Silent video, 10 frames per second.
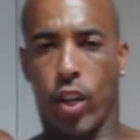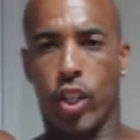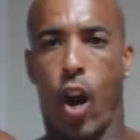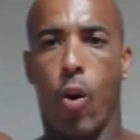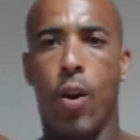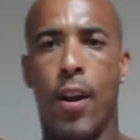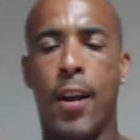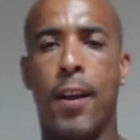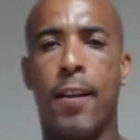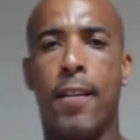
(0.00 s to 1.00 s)
So we're going to
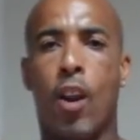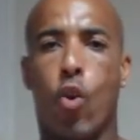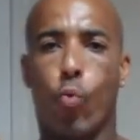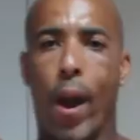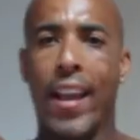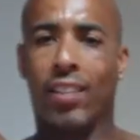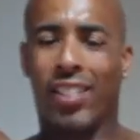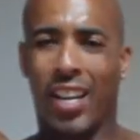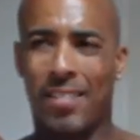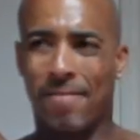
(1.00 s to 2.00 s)
go
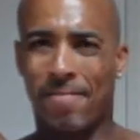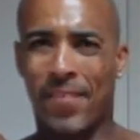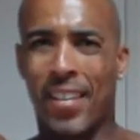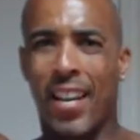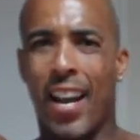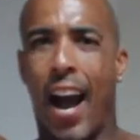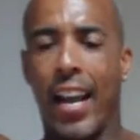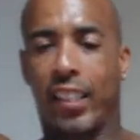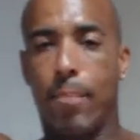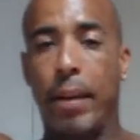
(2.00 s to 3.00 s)
weights,
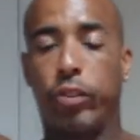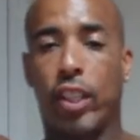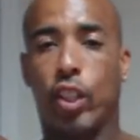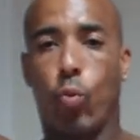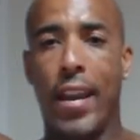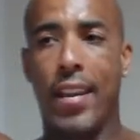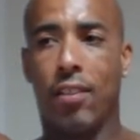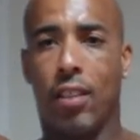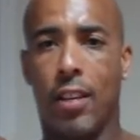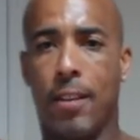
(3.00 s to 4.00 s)
isometric
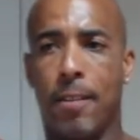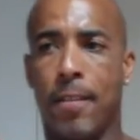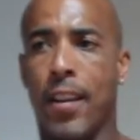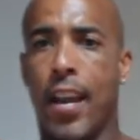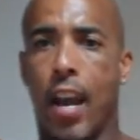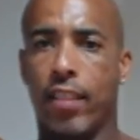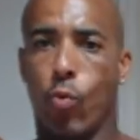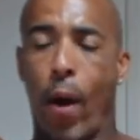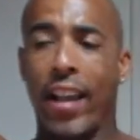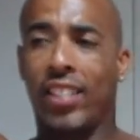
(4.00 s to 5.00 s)
squeeze,
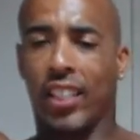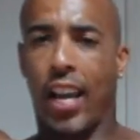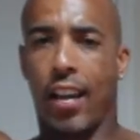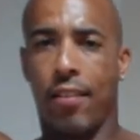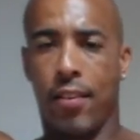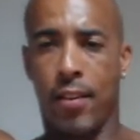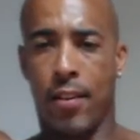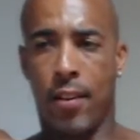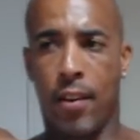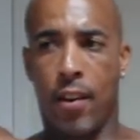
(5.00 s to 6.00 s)
and then weights
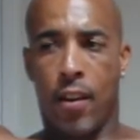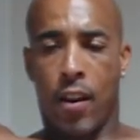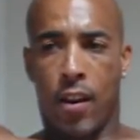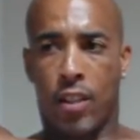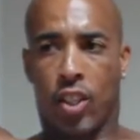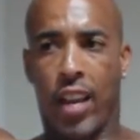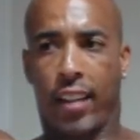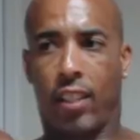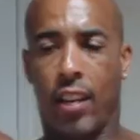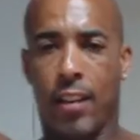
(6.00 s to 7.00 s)
again.
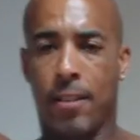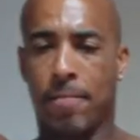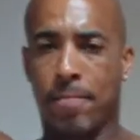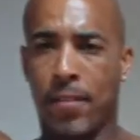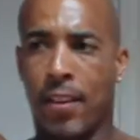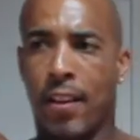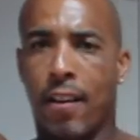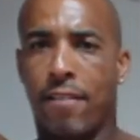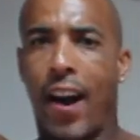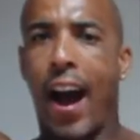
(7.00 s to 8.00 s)
Six,
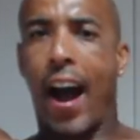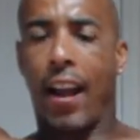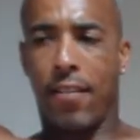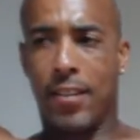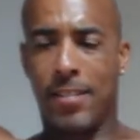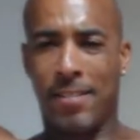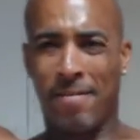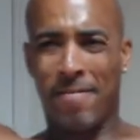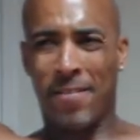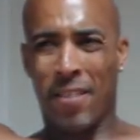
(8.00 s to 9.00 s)
five,
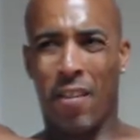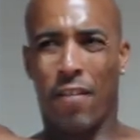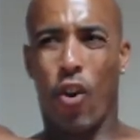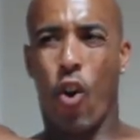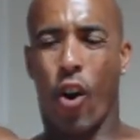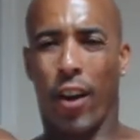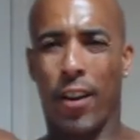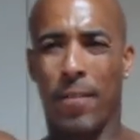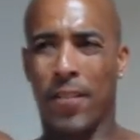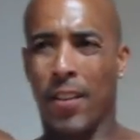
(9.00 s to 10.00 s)

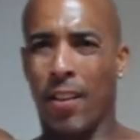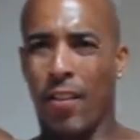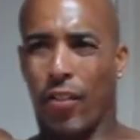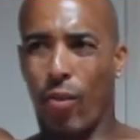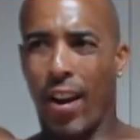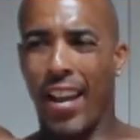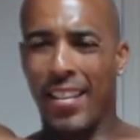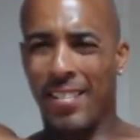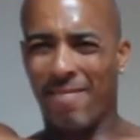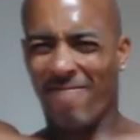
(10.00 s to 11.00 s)
four,
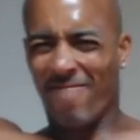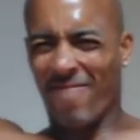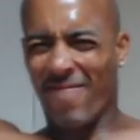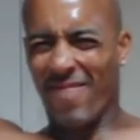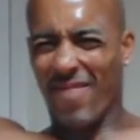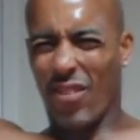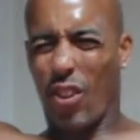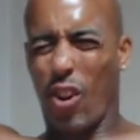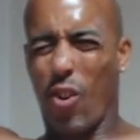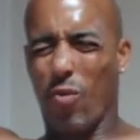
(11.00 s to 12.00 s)
three,
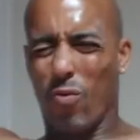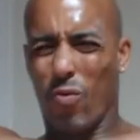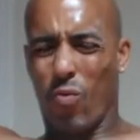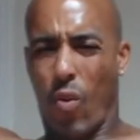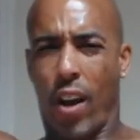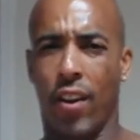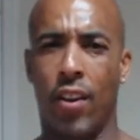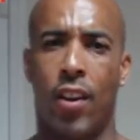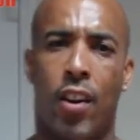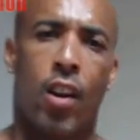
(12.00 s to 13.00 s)
two,
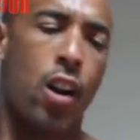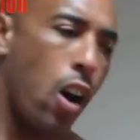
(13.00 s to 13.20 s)
one.